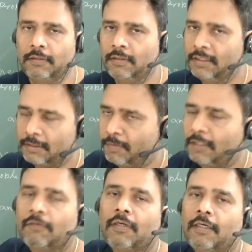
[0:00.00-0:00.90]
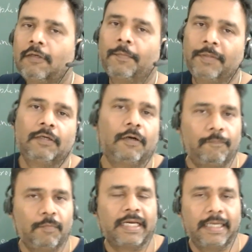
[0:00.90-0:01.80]
this particular topic of
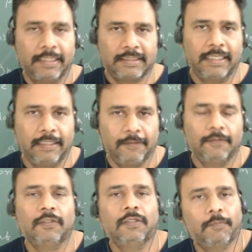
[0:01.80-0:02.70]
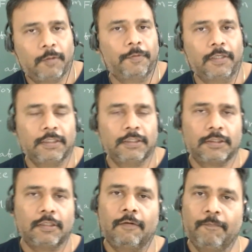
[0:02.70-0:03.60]
mechanics and properties
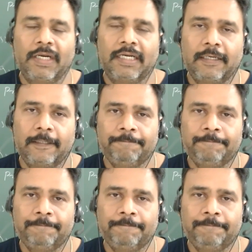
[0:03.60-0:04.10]
of matter.